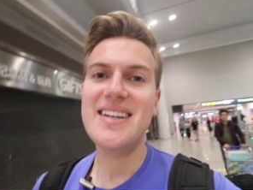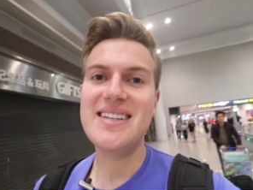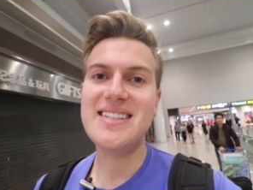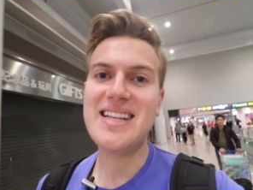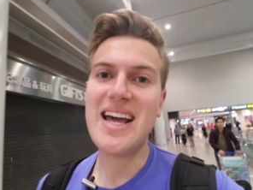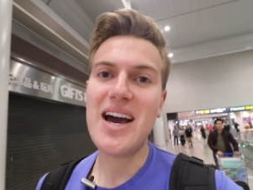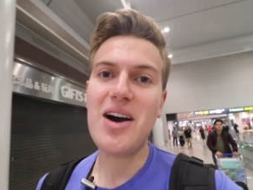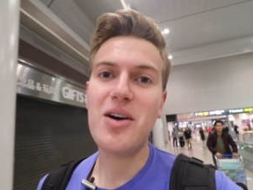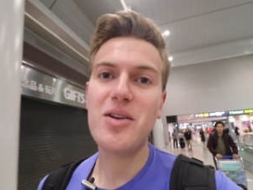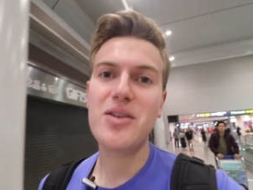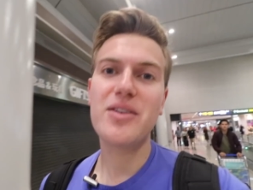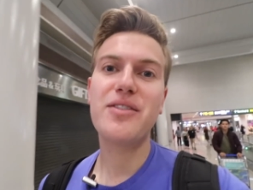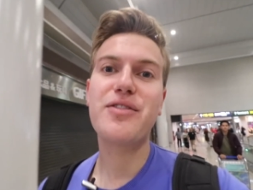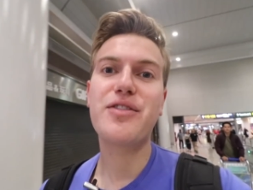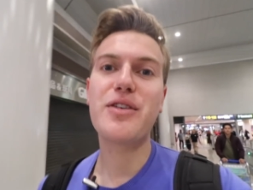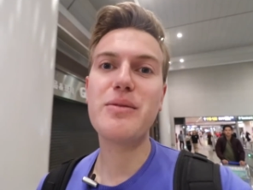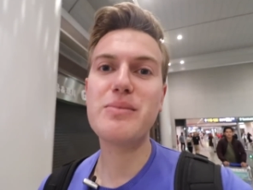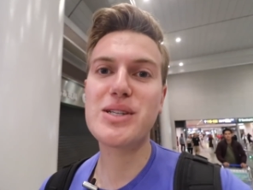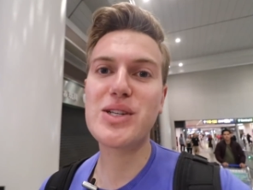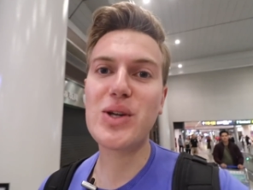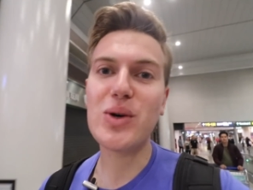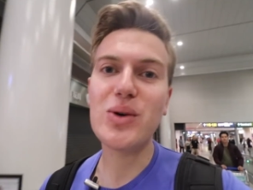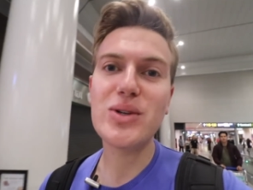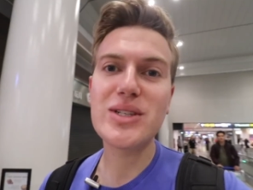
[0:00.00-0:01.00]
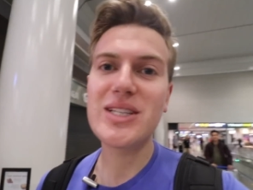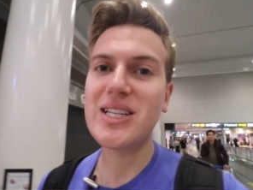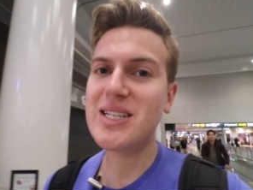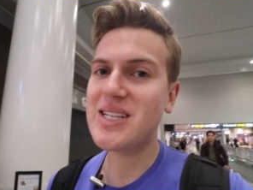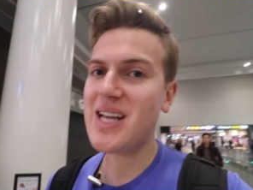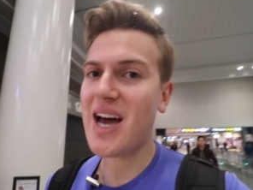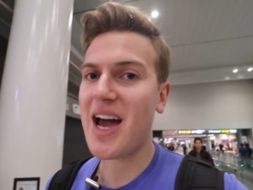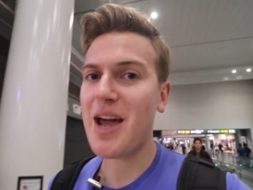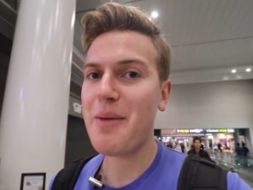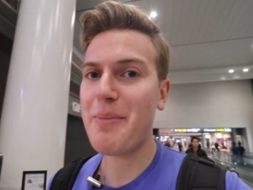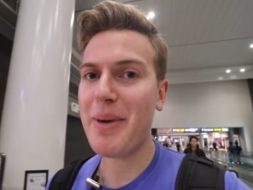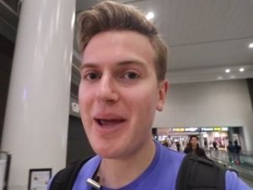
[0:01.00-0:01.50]
down from Seoul to
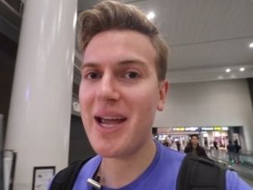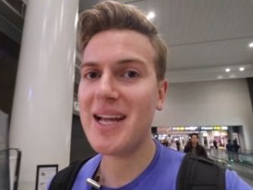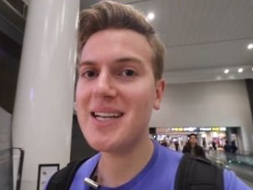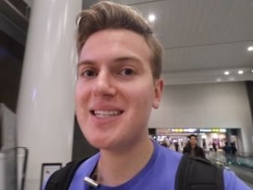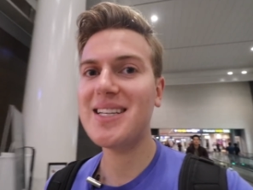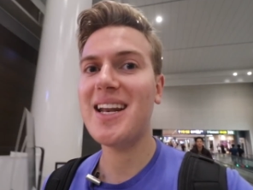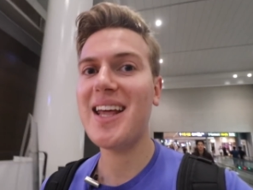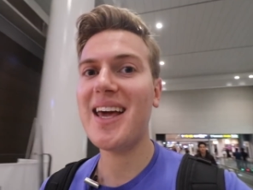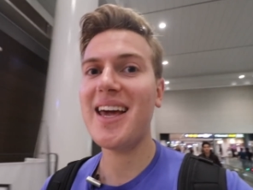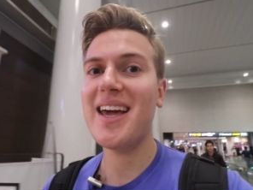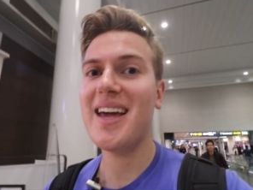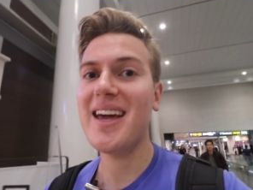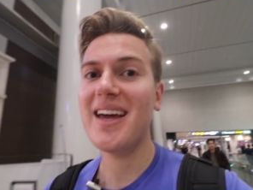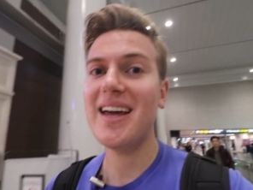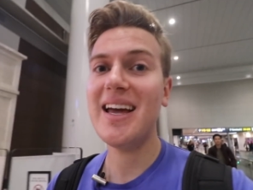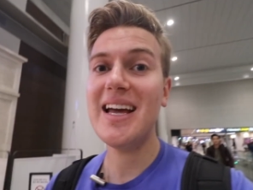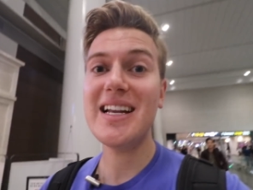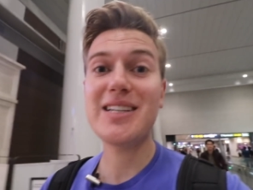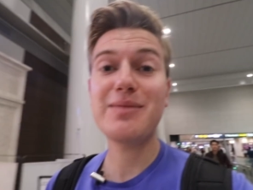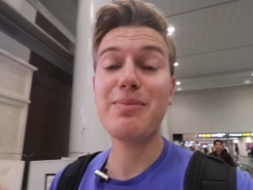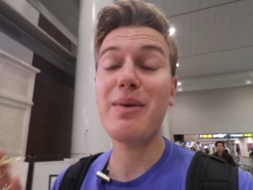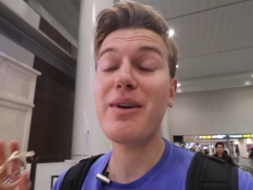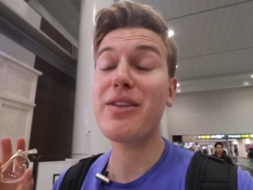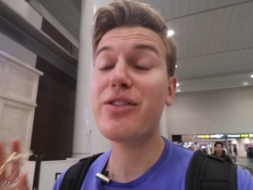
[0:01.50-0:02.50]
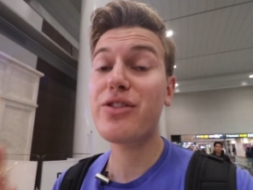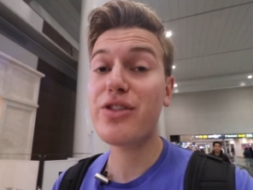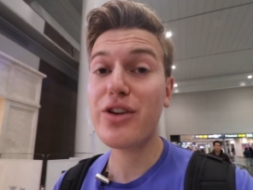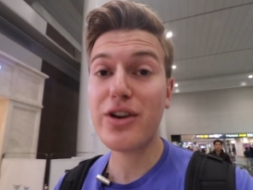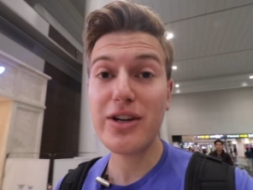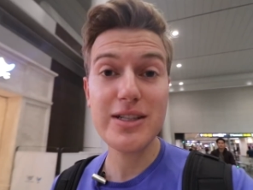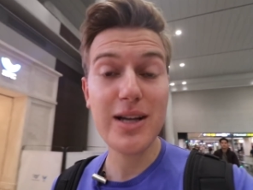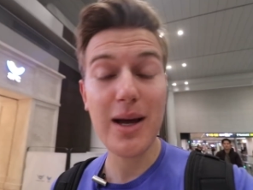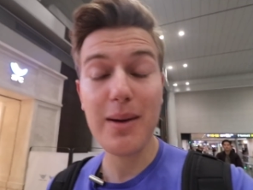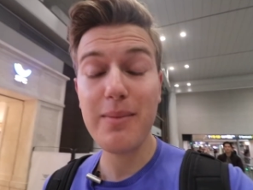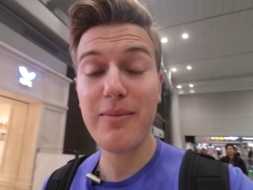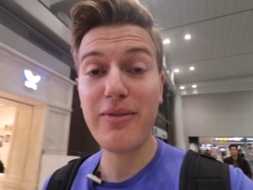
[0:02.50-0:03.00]
Taipei today. It's my
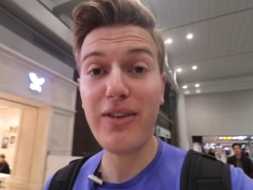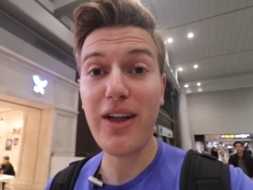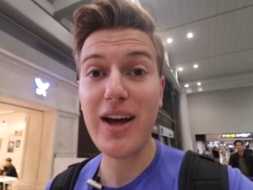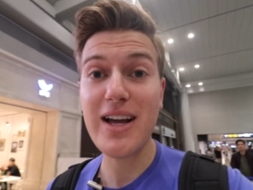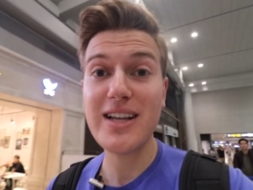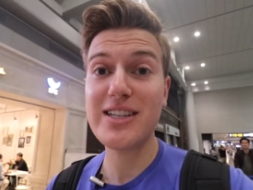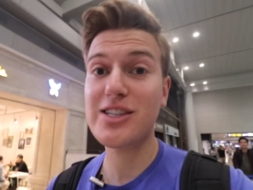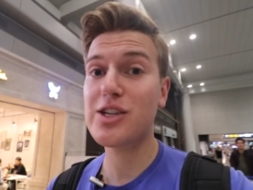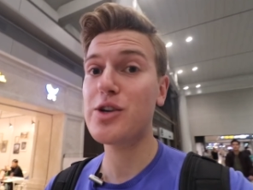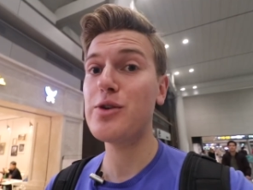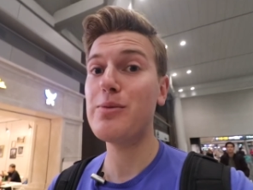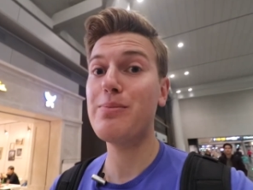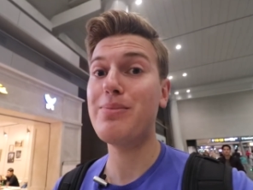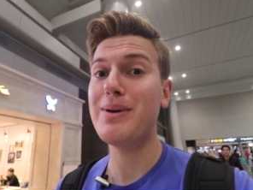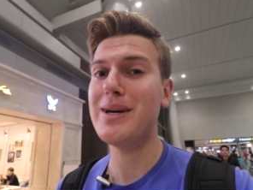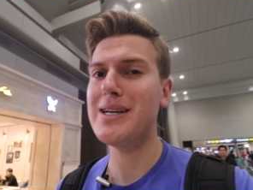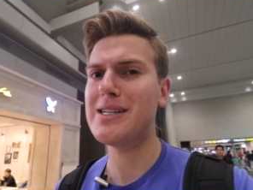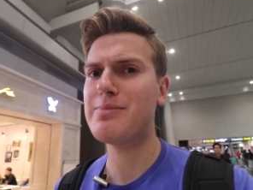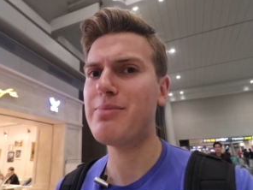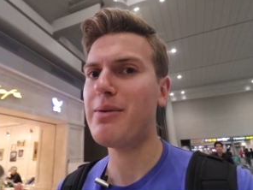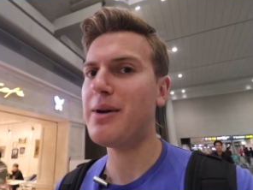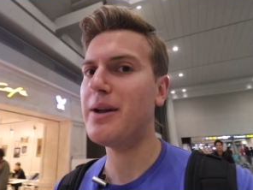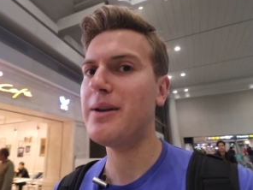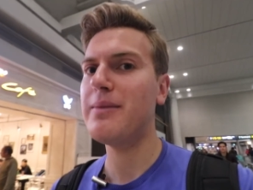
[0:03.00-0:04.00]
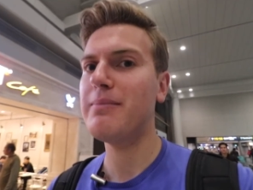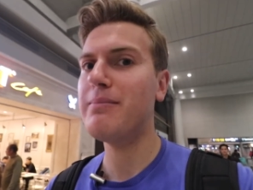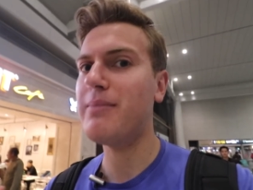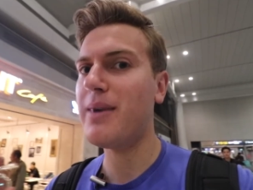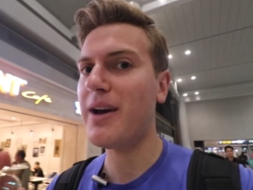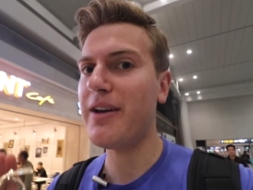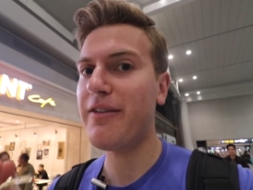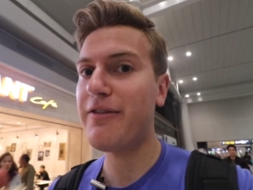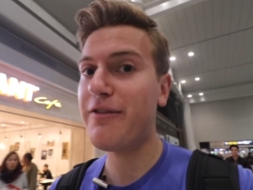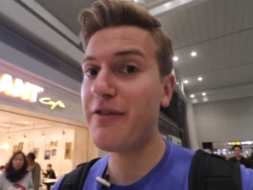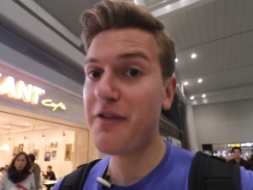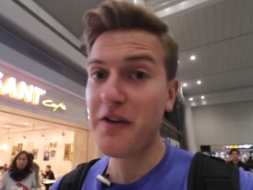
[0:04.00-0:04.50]
third time flying Scoot Biz, but
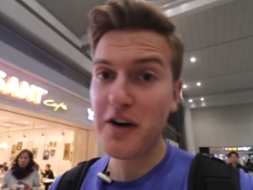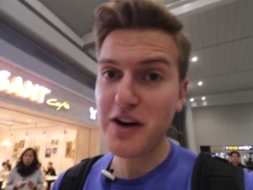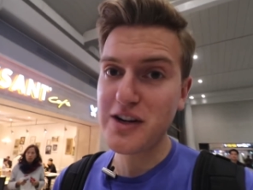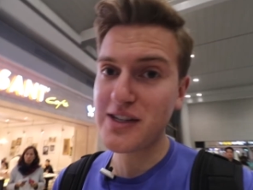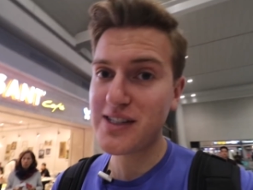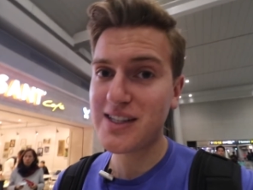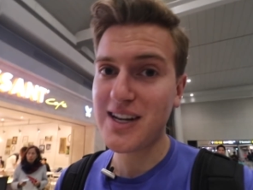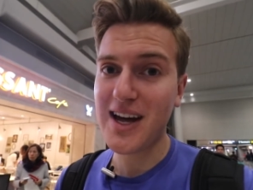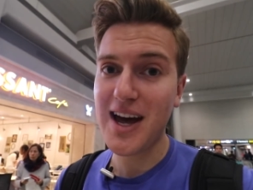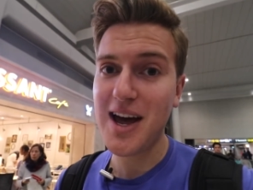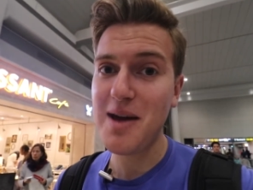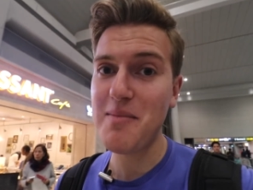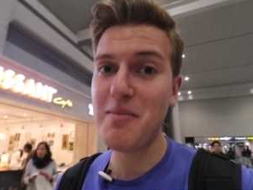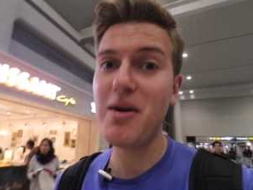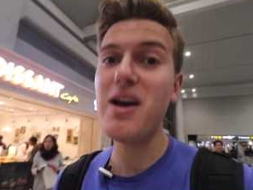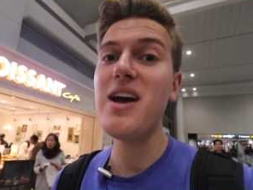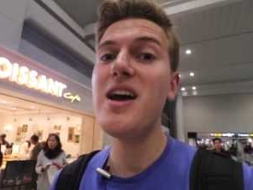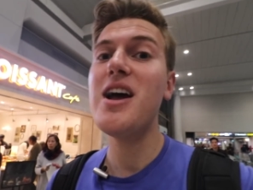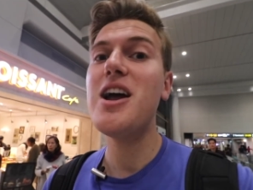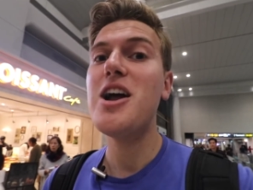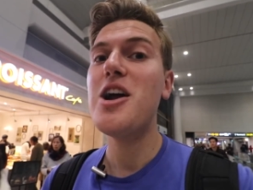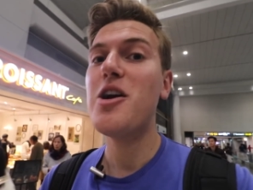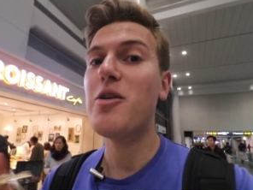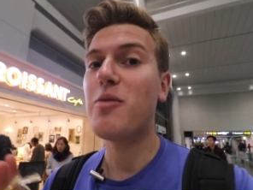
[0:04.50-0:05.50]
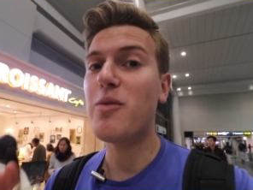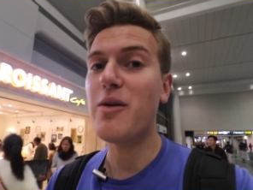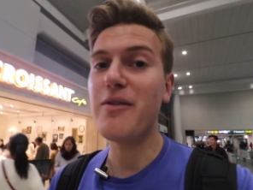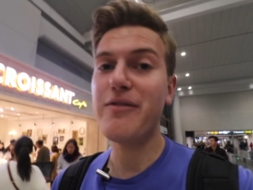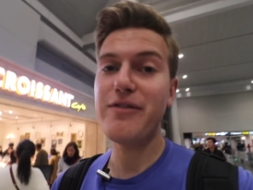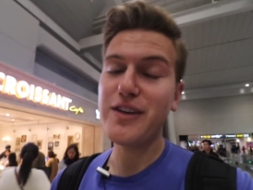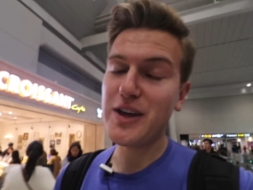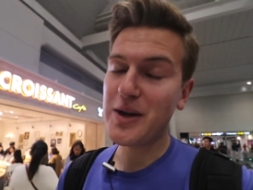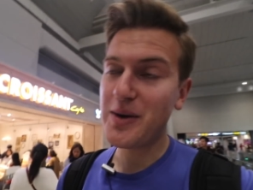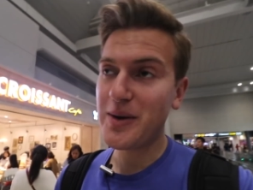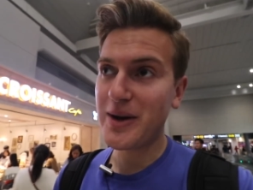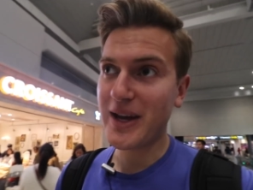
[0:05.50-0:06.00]
my first time
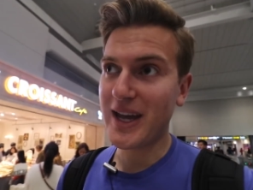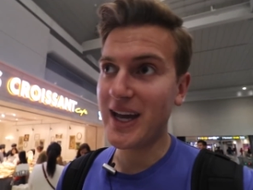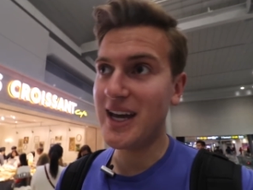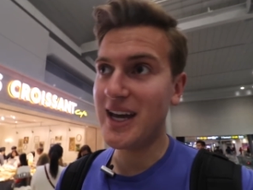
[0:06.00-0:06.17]
reviewing